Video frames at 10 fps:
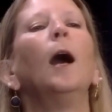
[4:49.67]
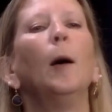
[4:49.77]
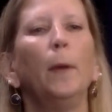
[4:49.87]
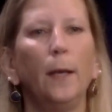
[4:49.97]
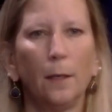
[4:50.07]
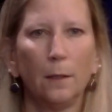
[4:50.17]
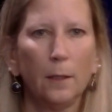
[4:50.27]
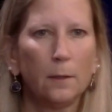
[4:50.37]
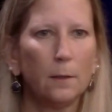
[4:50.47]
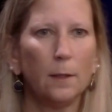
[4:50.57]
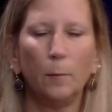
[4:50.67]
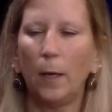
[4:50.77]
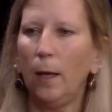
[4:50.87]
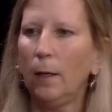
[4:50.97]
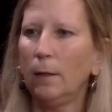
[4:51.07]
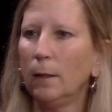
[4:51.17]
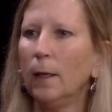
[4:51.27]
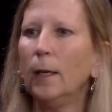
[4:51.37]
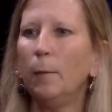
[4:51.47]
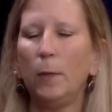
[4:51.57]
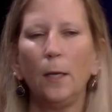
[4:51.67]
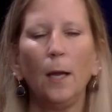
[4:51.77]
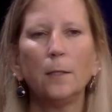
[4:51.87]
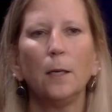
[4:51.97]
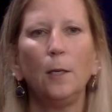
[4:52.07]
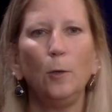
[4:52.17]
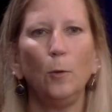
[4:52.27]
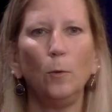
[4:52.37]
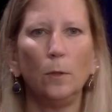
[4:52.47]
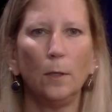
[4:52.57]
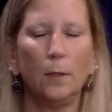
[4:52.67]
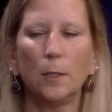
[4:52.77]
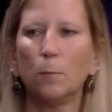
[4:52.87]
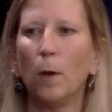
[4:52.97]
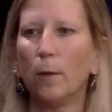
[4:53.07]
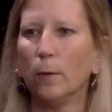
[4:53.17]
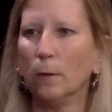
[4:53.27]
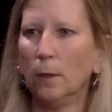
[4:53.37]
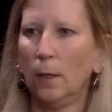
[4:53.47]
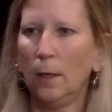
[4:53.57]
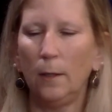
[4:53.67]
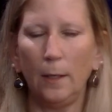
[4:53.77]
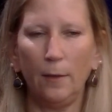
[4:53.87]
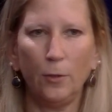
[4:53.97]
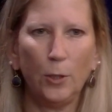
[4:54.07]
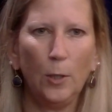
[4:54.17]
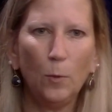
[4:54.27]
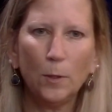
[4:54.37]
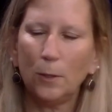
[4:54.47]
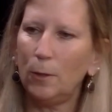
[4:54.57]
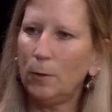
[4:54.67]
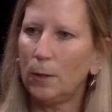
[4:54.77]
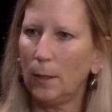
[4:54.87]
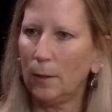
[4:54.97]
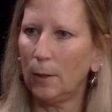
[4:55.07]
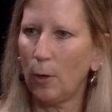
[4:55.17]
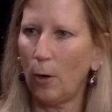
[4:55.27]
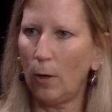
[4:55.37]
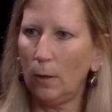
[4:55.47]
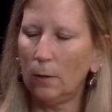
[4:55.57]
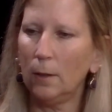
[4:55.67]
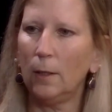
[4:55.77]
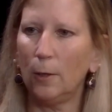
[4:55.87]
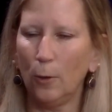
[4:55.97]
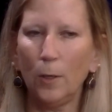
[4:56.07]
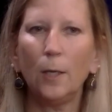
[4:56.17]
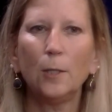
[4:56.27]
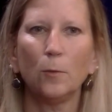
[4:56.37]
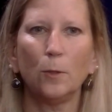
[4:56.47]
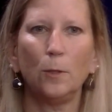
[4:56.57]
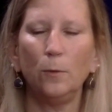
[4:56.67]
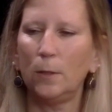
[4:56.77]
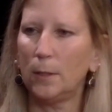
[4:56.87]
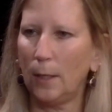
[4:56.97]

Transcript: And it clicked in my head. And because I knew that this mother, that if she was too sick to call and her kids were too